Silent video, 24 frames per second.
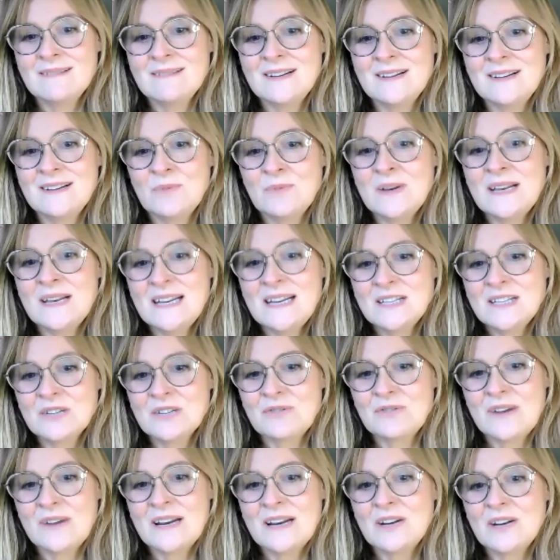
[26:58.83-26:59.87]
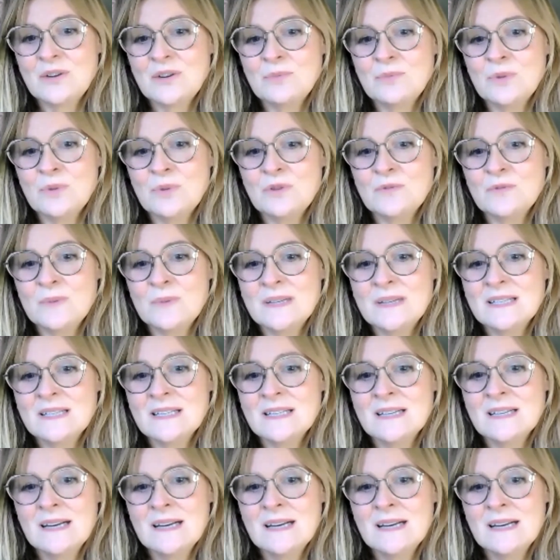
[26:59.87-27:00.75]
you know, we need to create a new movement.